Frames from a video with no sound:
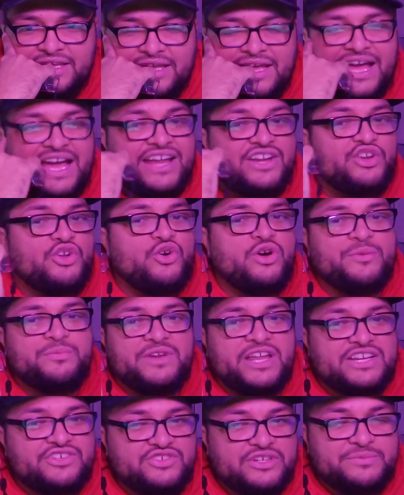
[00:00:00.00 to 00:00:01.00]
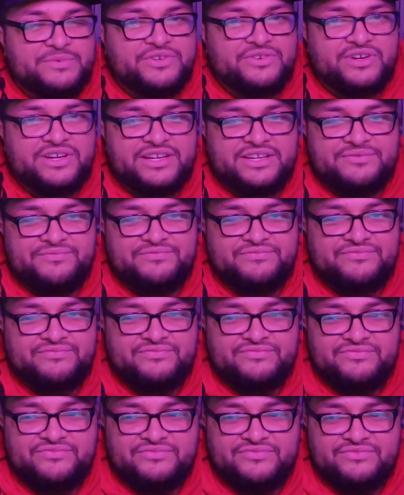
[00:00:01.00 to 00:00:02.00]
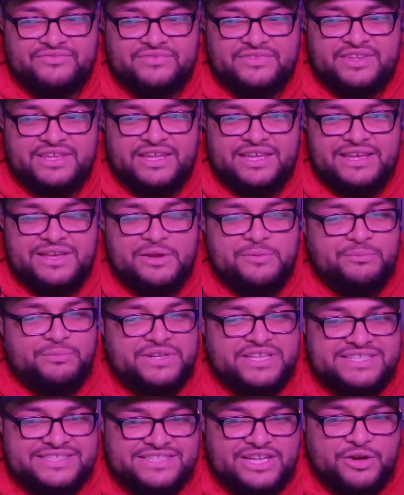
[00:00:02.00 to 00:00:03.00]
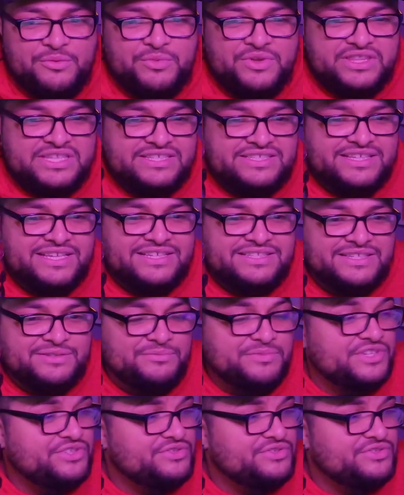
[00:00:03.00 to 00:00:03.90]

I know I'm not tripping, right? Please tell me this isn't me